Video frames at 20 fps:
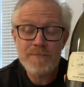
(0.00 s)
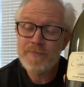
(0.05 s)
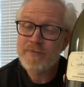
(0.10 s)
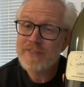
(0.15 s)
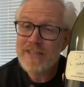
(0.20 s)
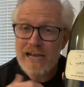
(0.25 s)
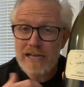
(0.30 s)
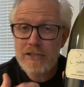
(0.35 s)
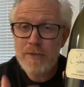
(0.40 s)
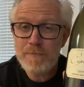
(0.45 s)

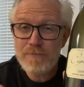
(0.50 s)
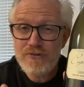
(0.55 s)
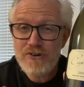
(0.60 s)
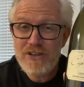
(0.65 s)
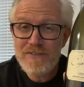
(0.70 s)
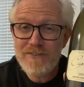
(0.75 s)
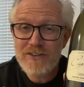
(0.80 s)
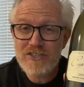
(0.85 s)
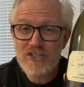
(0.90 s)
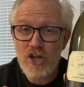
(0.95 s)
And the
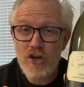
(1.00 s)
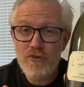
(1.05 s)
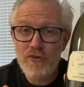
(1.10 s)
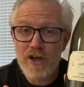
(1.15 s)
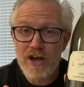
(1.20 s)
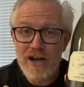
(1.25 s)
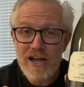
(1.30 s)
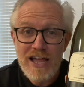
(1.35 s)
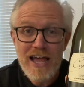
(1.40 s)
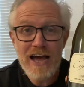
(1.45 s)
previous
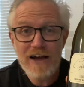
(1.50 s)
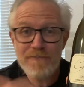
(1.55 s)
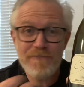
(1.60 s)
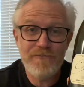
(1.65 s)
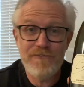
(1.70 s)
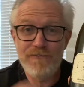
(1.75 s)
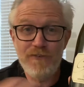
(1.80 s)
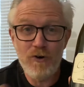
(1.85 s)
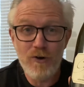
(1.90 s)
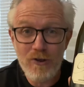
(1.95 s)
owner had
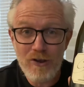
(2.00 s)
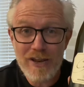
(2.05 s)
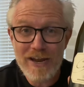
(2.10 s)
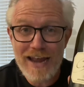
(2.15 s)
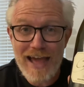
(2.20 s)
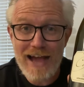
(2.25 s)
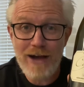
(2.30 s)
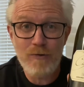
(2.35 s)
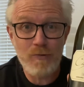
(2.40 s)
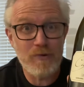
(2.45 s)
fallen
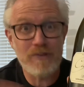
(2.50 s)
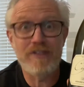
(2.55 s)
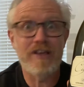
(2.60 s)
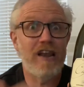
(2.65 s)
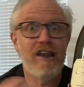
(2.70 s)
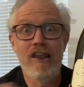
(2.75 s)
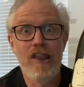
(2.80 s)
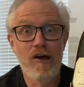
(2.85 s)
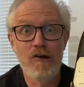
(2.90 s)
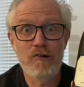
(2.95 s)
out with the
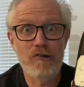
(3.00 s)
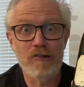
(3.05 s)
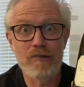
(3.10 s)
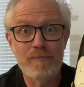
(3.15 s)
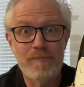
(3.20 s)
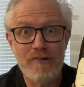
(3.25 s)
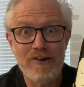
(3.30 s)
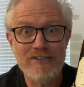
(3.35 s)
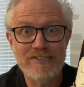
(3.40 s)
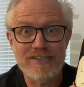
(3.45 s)
local
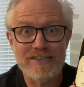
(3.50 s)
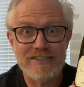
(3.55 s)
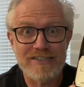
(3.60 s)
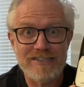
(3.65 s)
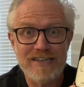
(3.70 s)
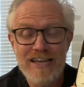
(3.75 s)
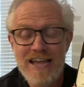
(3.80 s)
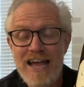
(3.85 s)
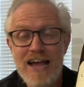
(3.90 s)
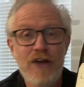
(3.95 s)
president
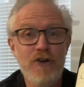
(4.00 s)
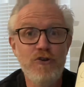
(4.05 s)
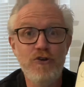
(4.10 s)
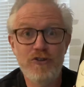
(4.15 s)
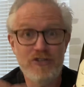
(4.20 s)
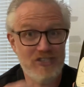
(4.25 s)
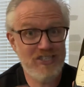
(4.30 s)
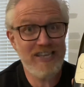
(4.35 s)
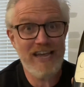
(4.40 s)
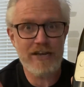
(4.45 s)
who
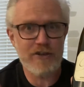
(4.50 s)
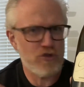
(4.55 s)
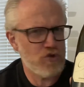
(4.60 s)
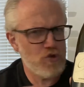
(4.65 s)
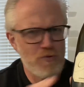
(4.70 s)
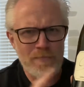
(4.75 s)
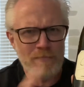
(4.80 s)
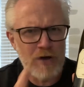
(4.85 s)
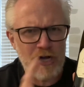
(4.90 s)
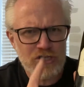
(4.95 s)
said, you
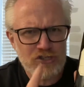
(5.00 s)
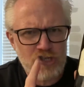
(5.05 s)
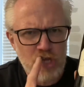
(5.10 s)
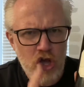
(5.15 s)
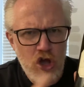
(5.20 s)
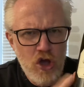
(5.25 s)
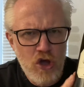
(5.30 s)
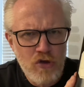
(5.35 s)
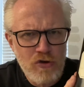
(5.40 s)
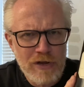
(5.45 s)
must
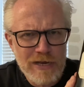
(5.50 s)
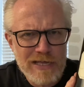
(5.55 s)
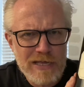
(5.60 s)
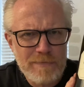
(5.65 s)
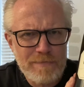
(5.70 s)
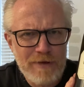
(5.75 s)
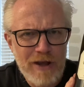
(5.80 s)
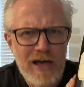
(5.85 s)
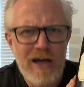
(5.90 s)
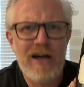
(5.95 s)
only
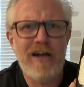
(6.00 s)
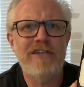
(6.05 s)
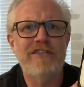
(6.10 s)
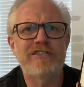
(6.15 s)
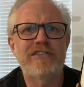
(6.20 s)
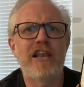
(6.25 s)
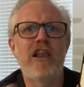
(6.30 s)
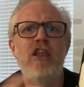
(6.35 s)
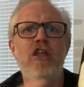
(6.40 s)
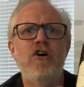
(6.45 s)
plant
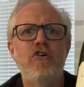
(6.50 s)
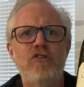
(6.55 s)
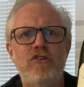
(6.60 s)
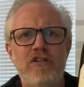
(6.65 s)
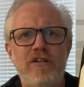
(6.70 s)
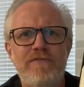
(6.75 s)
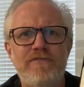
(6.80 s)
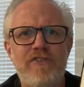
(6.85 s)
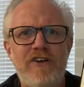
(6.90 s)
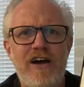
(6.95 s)

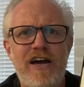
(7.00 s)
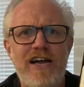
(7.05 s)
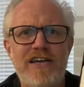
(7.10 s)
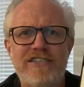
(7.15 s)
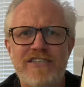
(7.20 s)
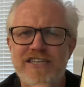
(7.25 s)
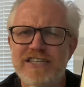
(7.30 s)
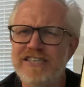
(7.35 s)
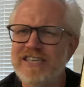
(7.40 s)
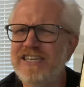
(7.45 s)
local
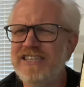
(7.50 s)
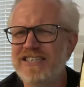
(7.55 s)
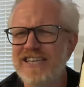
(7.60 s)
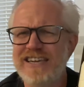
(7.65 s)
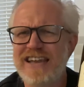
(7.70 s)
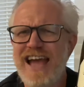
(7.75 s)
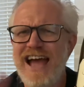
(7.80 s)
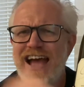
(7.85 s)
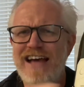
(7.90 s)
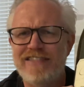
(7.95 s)
varieties. He said,
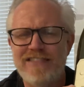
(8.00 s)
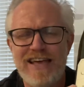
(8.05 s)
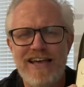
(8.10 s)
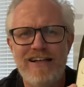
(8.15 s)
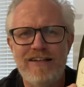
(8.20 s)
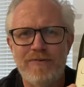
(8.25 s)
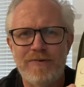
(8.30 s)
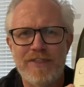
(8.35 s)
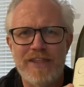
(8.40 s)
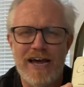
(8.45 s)
nah, the
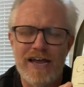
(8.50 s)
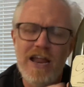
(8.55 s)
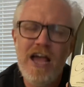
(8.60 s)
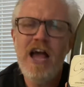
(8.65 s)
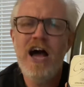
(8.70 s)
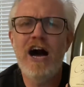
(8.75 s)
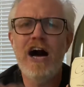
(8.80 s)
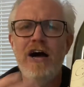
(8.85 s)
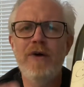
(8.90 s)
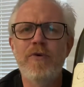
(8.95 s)
hell with that.
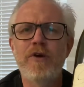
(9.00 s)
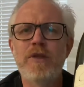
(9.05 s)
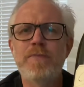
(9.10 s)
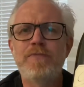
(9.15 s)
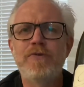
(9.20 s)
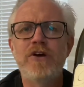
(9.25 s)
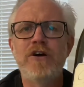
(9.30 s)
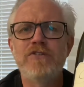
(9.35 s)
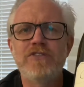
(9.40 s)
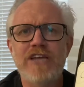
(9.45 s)
I want to
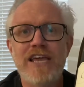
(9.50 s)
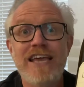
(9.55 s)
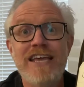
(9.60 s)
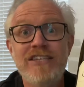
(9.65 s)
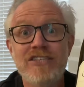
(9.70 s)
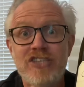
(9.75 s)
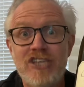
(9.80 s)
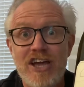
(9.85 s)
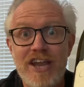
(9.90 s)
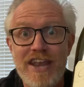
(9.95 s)
plant
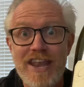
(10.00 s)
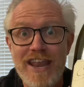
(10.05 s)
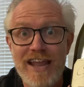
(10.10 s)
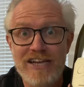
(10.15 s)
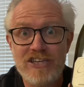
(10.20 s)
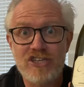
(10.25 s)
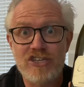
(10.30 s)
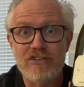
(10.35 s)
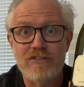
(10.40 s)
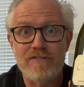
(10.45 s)

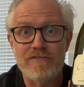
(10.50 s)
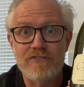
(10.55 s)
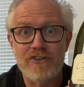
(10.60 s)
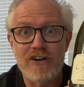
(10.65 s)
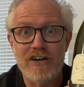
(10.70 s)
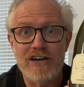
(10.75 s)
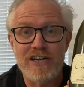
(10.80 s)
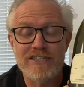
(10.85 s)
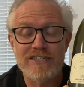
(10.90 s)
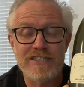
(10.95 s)
international
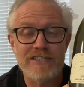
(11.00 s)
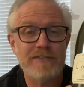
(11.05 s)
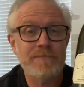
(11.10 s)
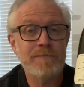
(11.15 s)
varieties.